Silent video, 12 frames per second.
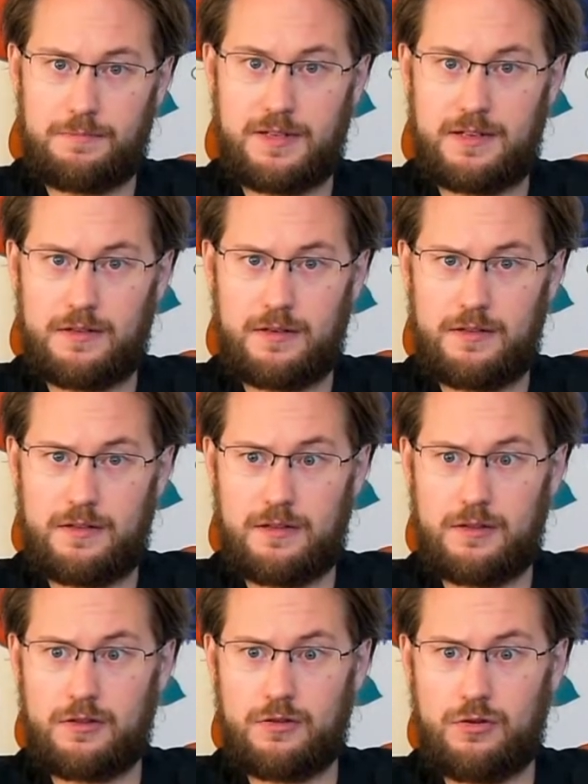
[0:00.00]
opinion on
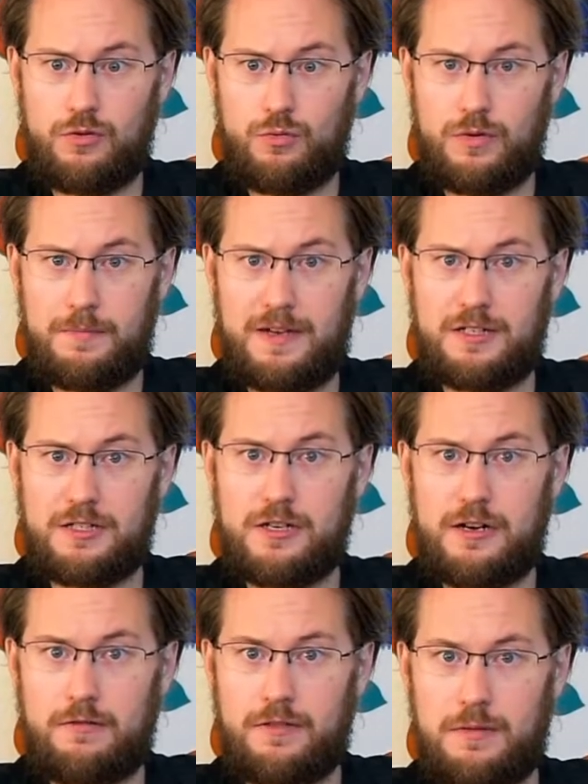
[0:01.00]
this, so we might
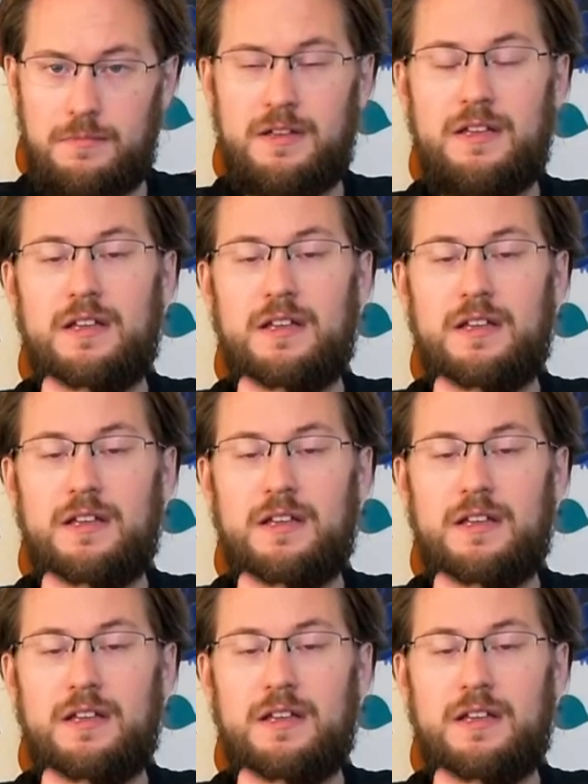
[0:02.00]
share them.